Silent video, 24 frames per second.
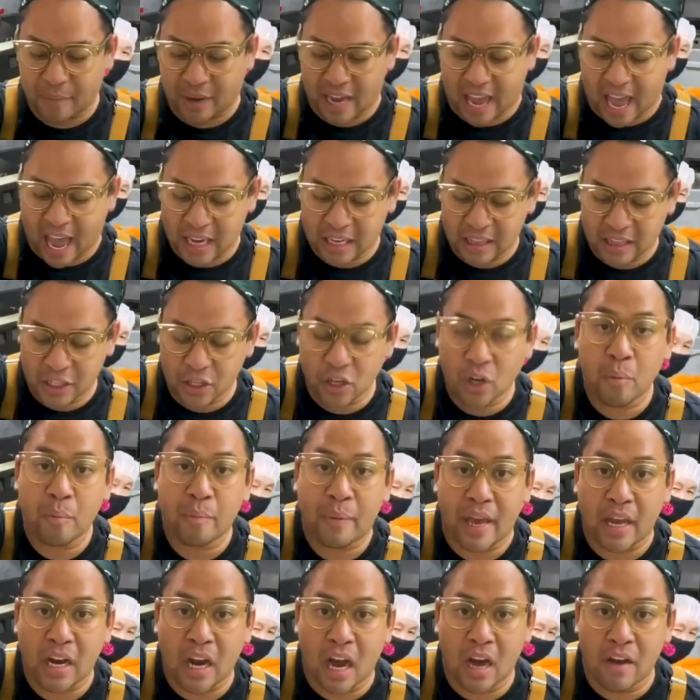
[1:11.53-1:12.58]
I'm gonna add a little
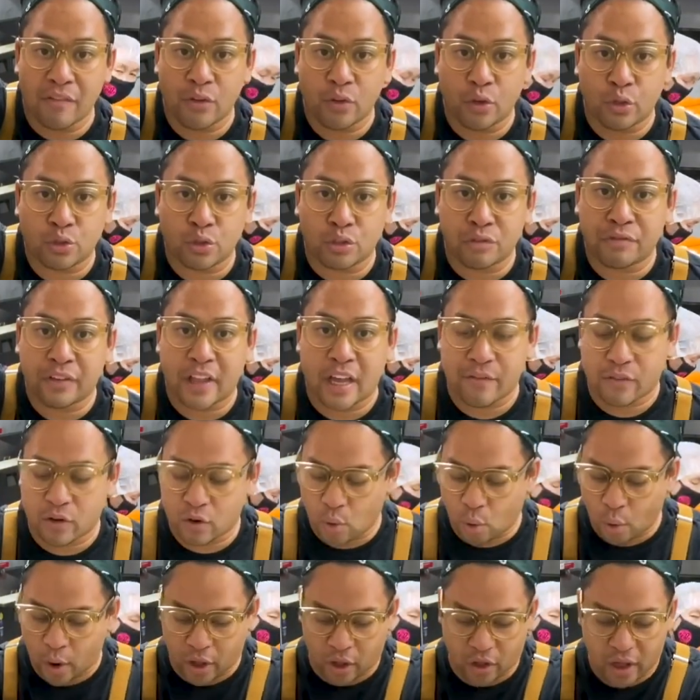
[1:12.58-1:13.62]
bit of neutral flavored
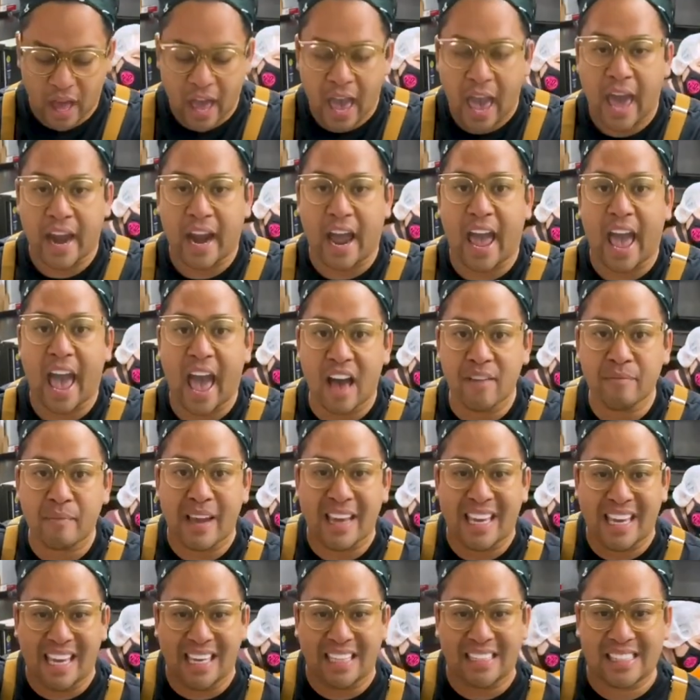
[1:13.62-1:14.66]
oil, and I have my
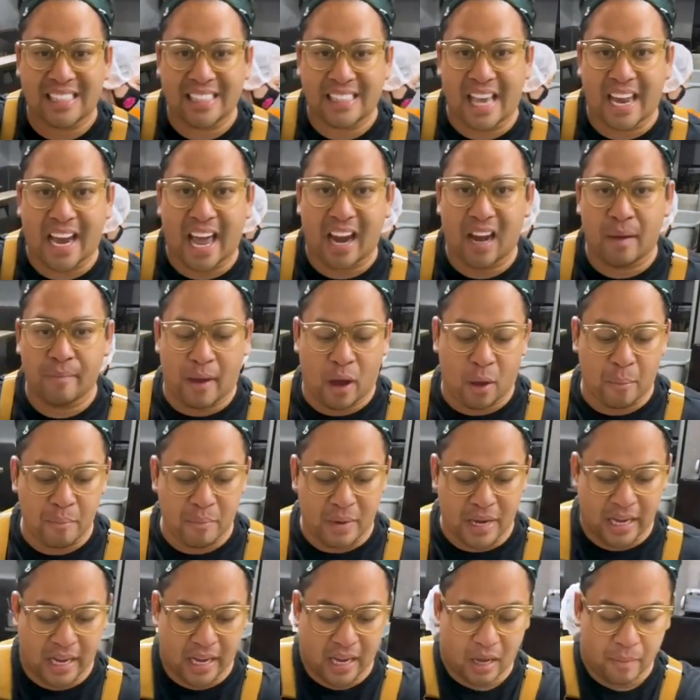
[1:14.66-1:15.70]
heat set at about
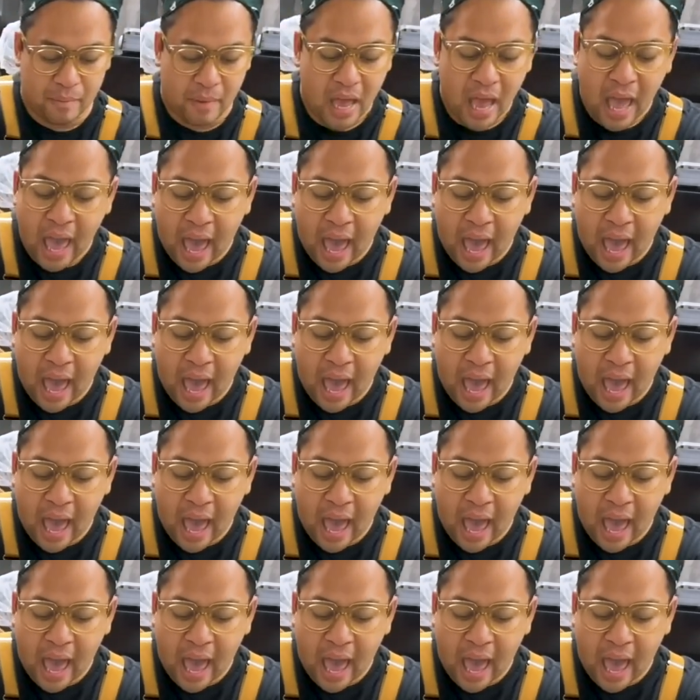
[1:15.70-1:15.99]
medium.